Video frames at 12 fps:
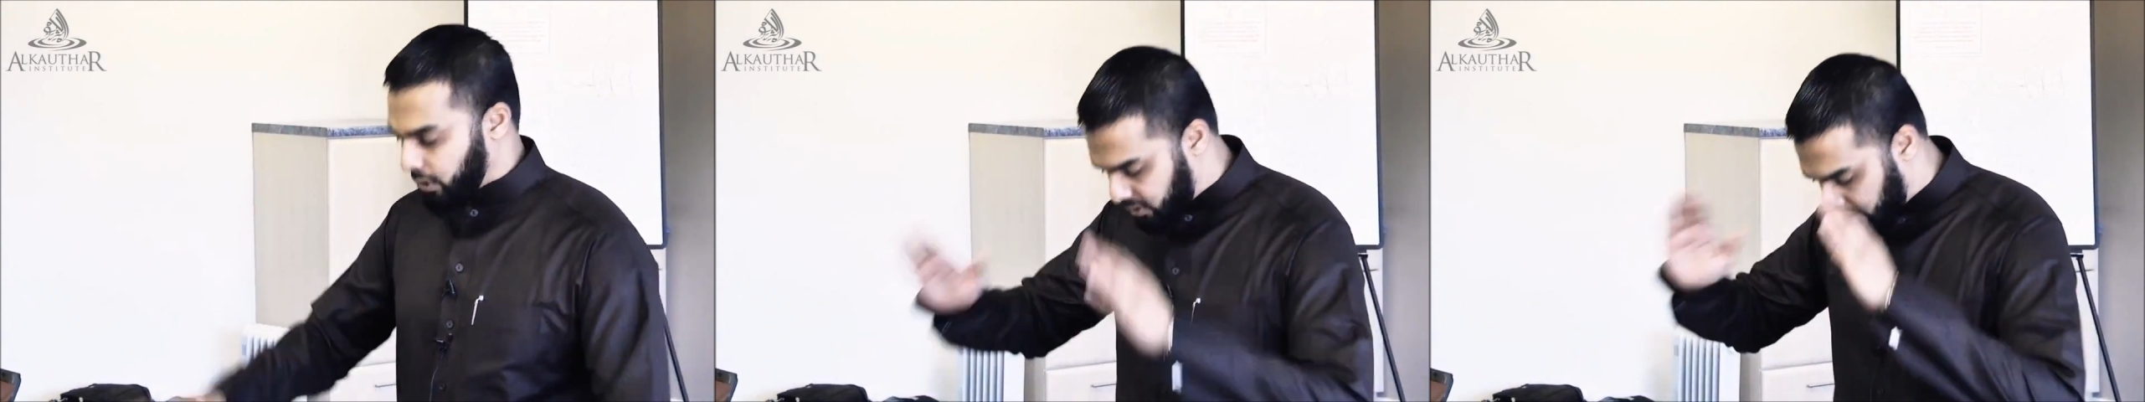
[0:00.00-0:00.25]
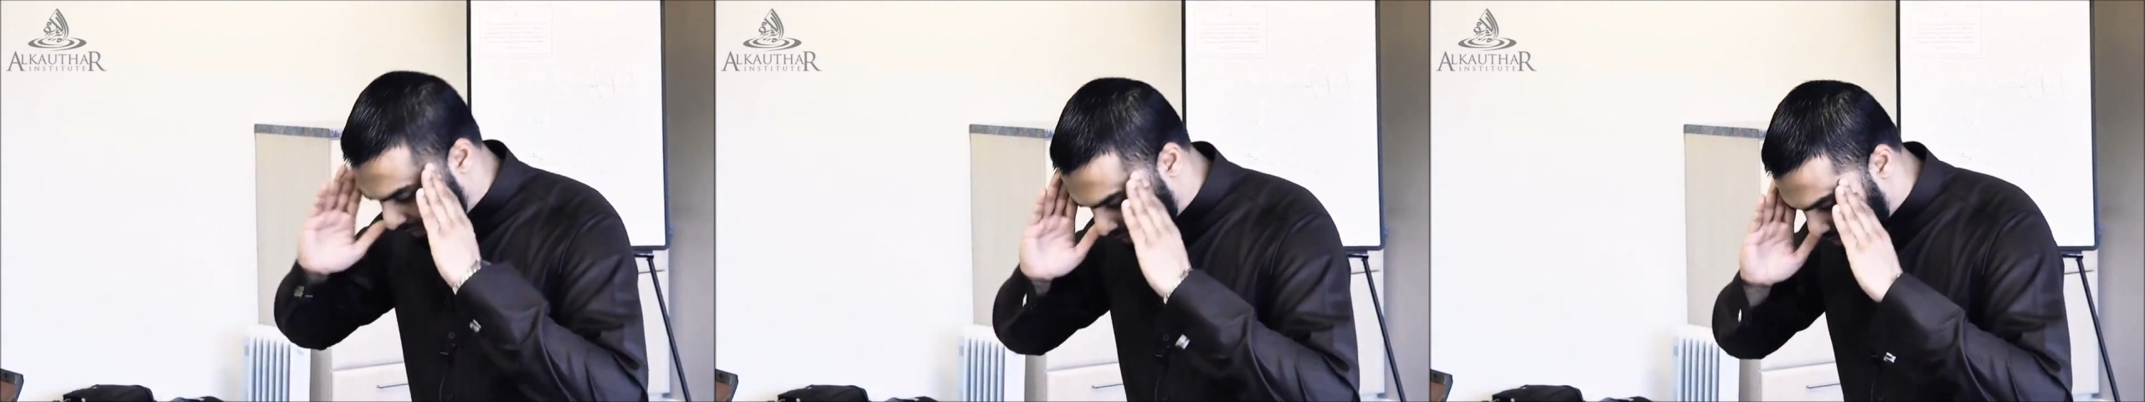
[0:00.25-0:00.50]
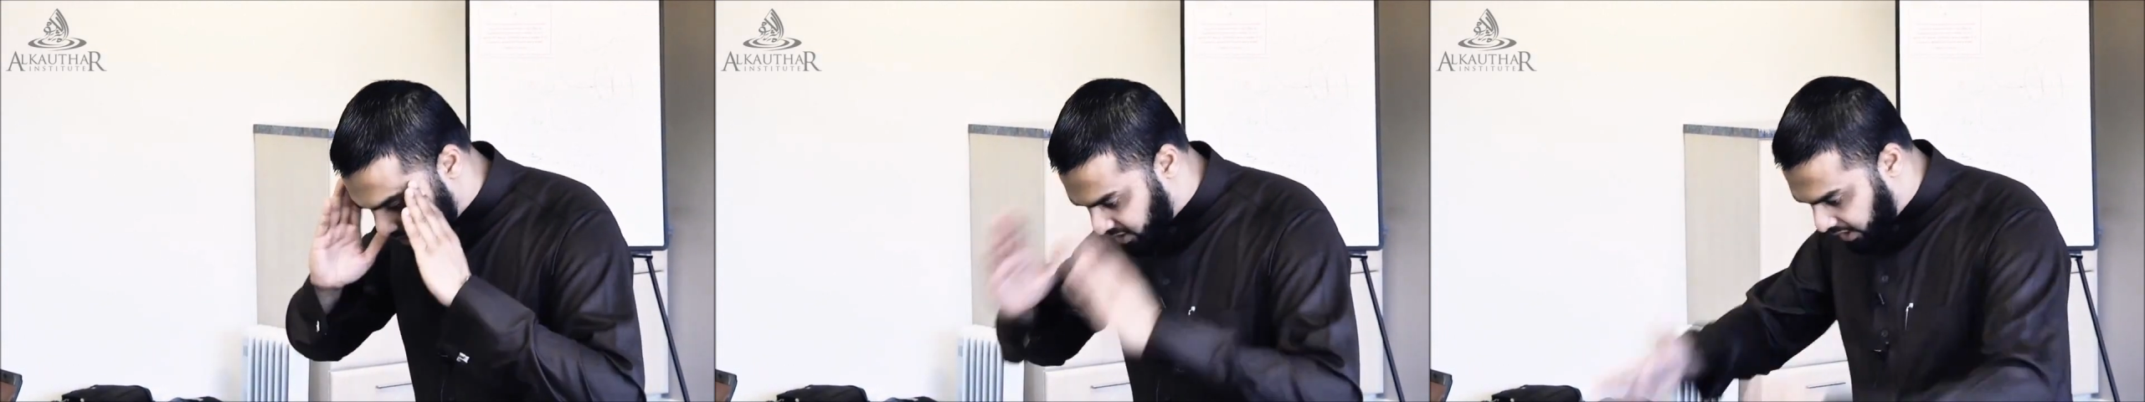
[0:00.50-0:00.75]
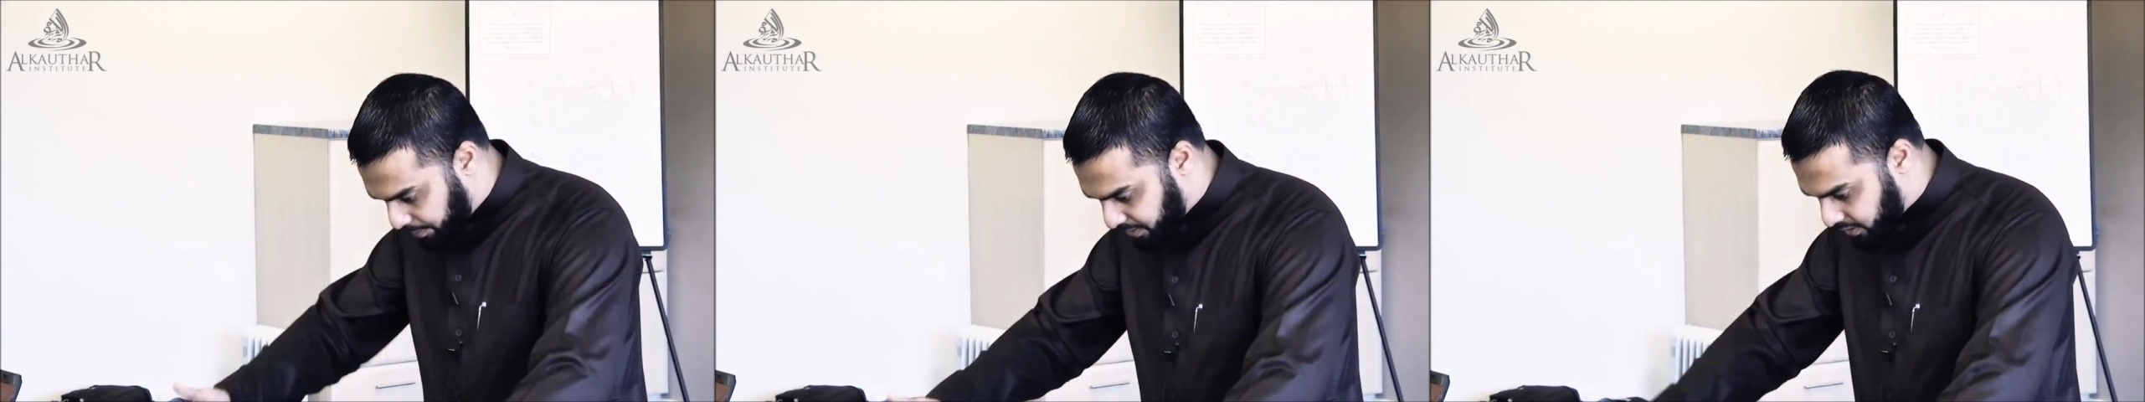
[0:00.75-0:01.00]
you need to be in this
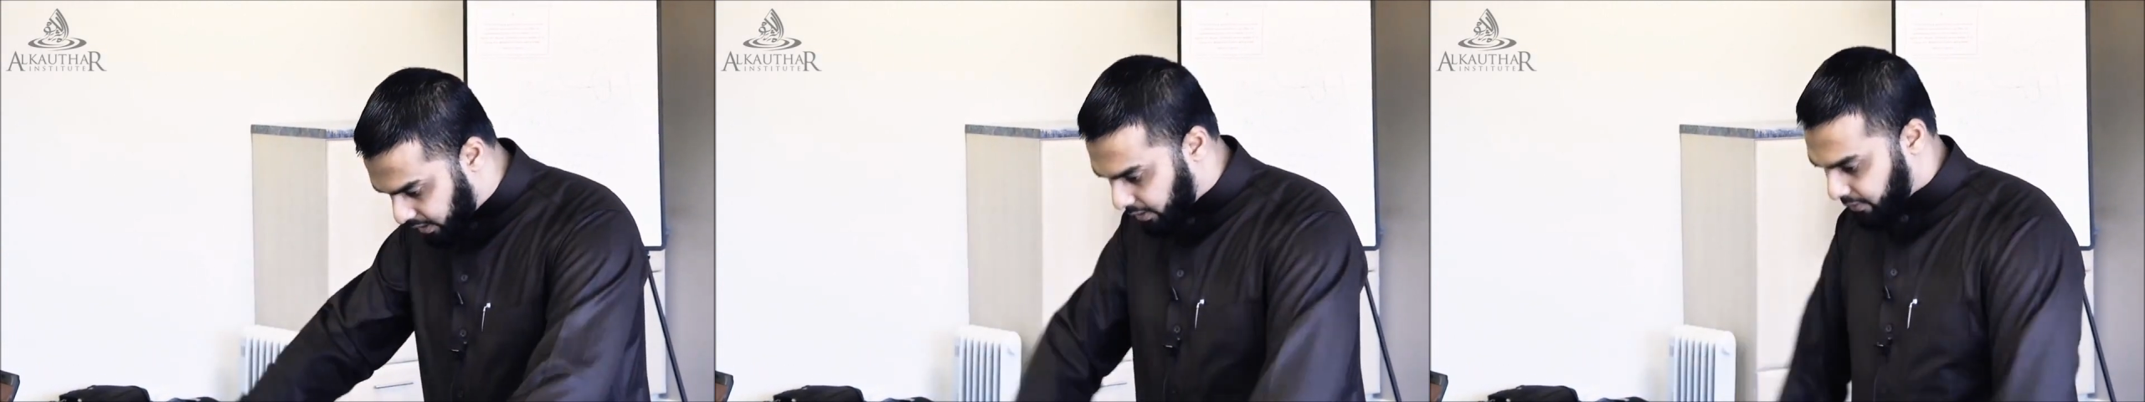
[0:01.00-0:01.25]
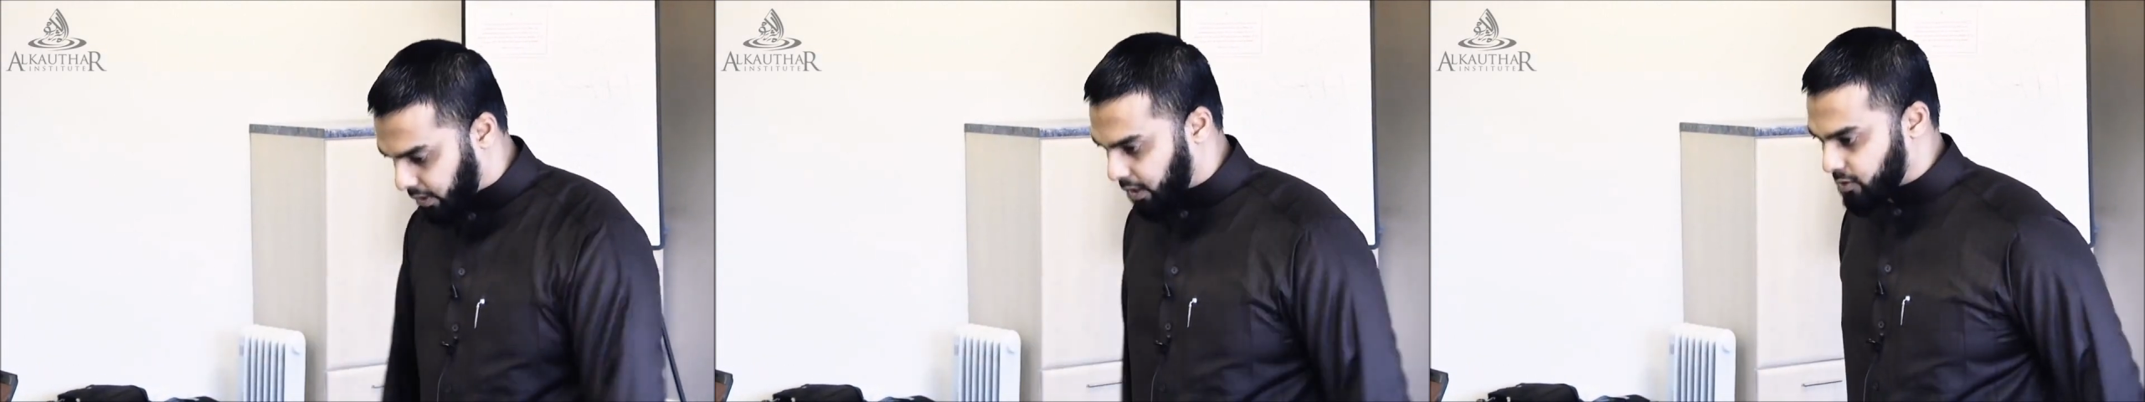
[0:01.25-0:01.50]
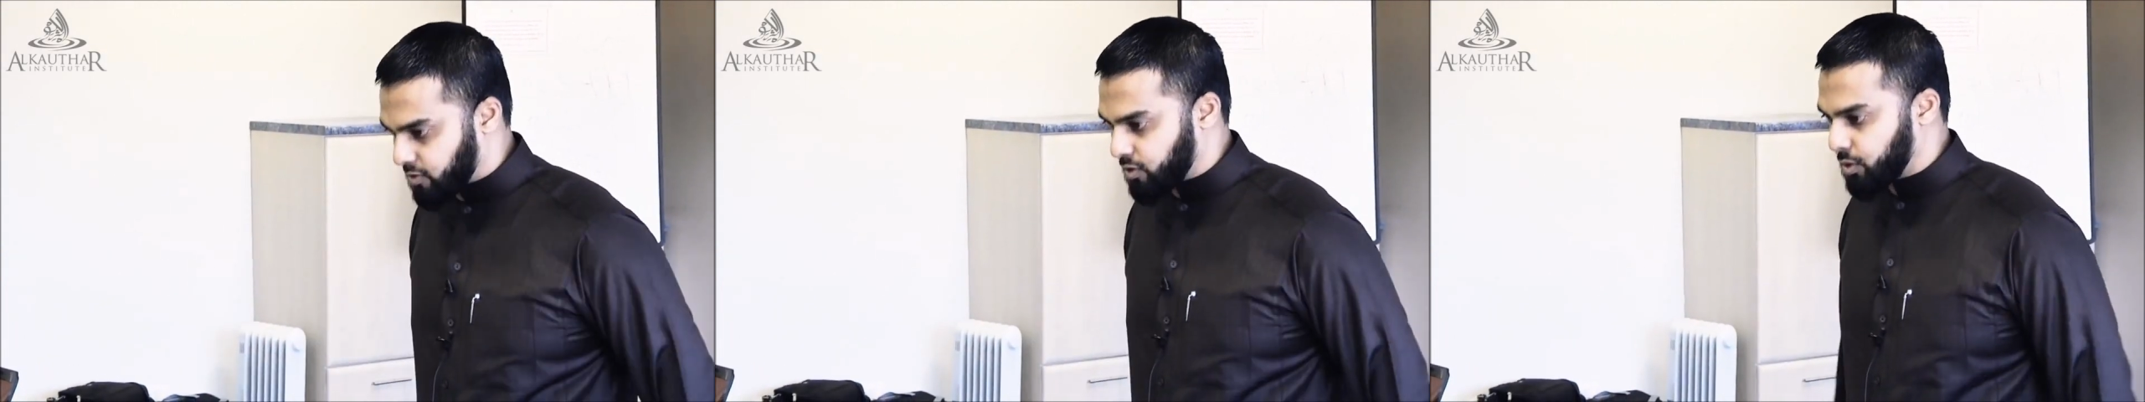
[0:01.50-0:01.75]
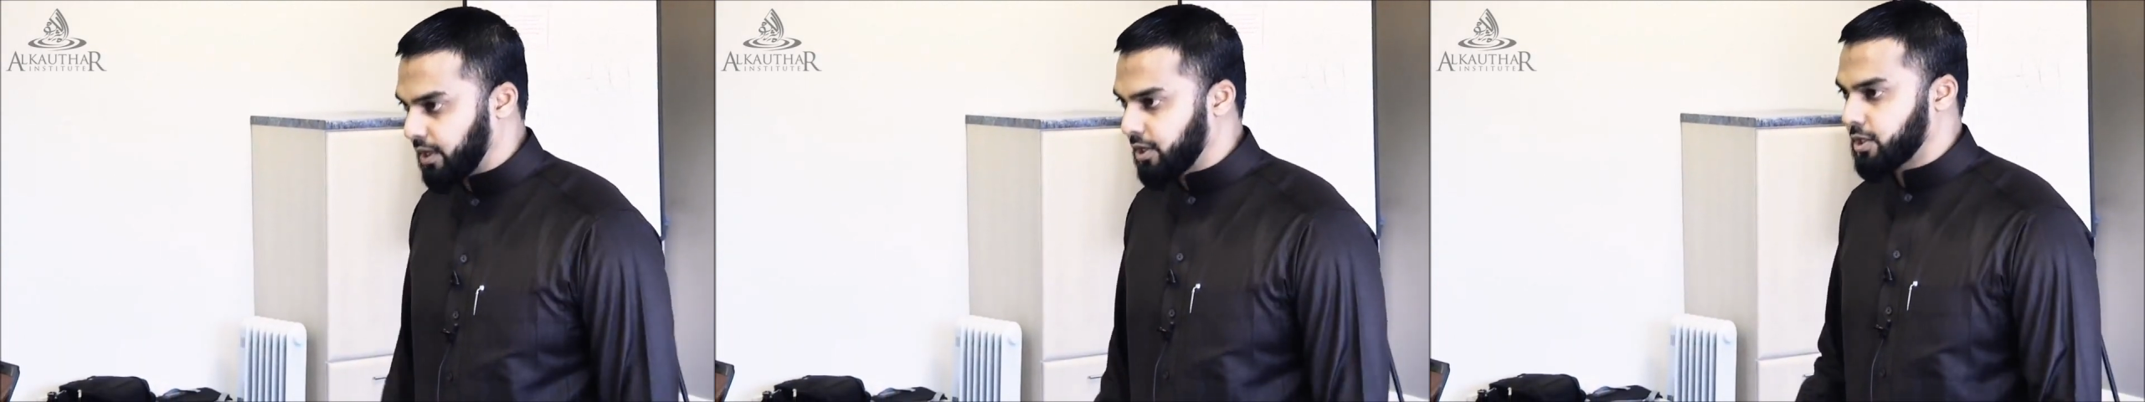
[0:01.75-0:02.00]
deep state of
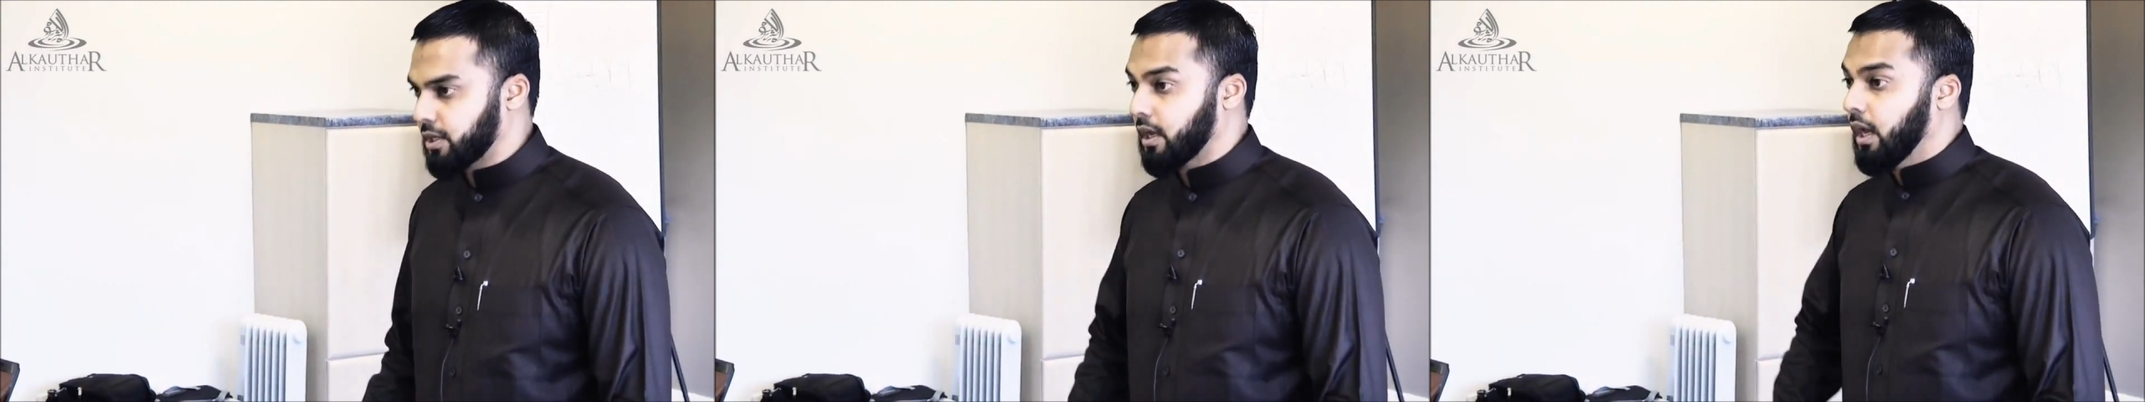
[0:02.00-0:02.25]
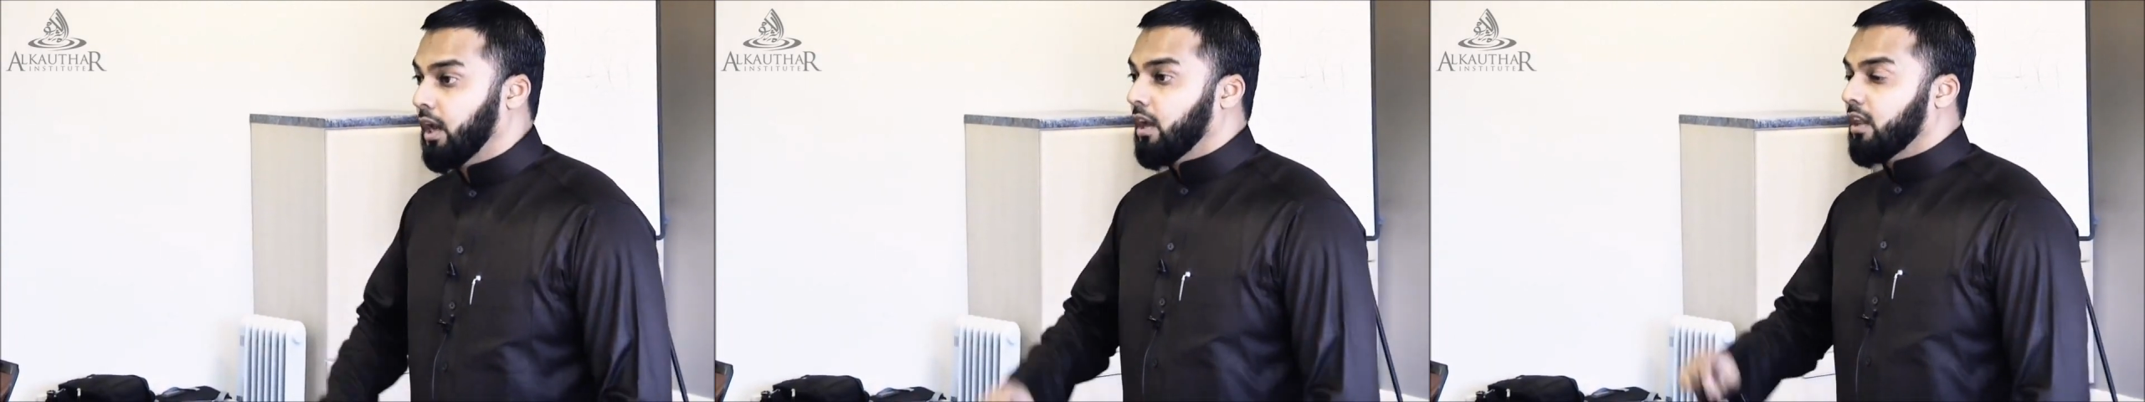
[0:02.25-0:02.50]
concentration.